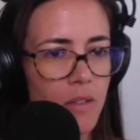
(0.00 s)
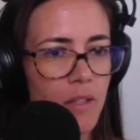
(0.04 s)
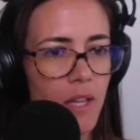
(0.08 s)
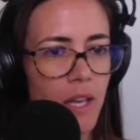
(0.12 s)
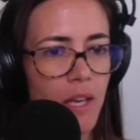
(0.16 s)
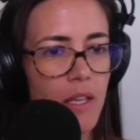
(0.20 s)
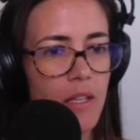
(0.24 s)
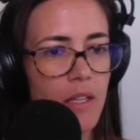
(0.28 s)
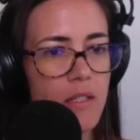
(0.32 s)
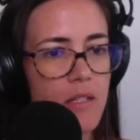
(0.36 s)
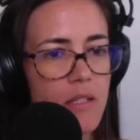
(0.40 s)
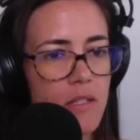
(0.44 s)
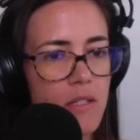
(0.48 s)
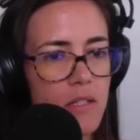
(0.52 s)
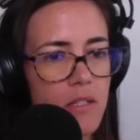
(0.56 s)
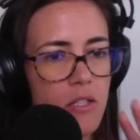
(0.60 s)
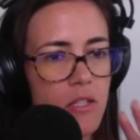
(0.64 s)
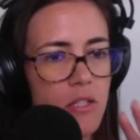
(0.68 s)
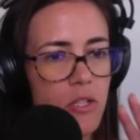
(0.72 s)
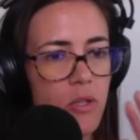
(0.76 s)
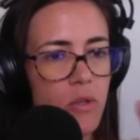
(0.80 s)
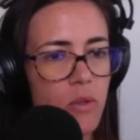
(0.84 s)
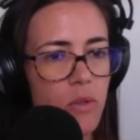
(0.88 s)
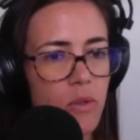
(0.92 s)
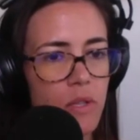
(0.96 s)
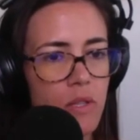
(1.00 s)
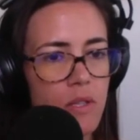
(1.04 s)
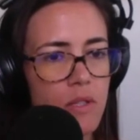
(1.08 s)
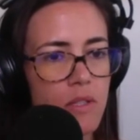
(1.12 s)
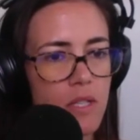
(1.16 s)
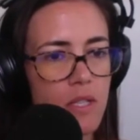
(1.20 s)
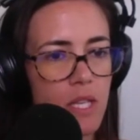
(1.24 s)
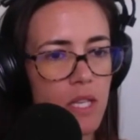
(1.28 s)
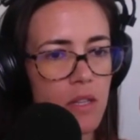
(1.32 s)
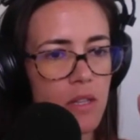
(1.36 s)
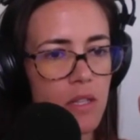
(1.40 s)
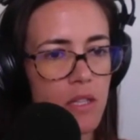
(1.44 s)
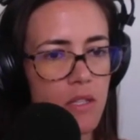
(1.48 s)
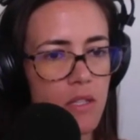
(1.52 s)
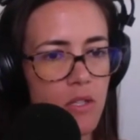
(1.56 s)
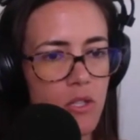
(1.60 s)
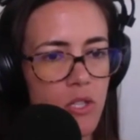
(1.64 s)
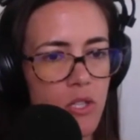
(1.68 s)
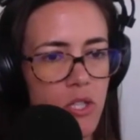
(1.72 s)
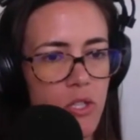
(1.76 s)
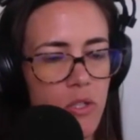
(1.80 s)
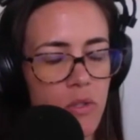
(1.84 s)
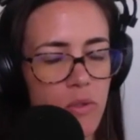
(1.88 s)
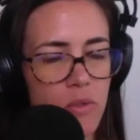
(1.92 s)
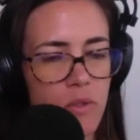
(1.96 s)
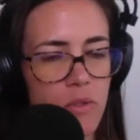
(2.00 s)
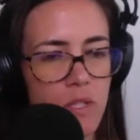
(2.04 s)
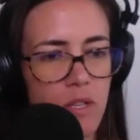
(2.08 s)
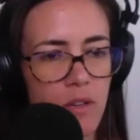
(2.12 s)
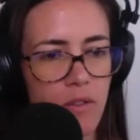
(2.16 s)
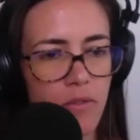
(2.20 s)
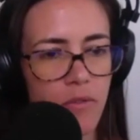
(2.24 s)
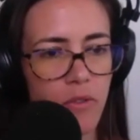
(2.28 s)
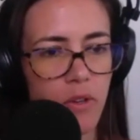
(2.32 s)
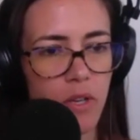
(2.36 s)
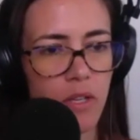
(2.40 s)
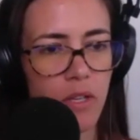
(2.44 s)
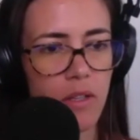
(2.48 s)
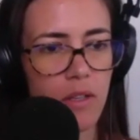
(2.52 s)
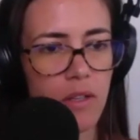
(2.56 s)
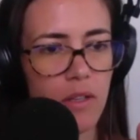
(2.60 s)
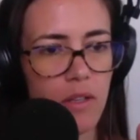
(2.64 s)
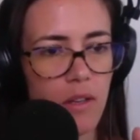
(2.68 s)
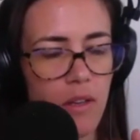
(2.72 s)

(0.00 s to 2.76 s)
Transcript: Like it's like these two different,